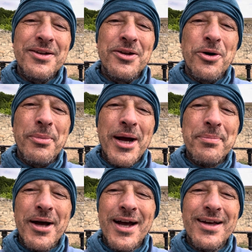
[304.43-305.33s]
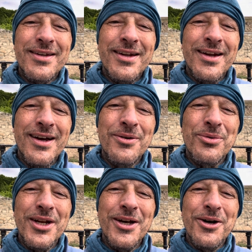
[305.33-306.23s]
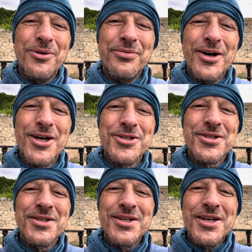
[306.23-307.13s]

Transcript: no backpack, then I really go fast.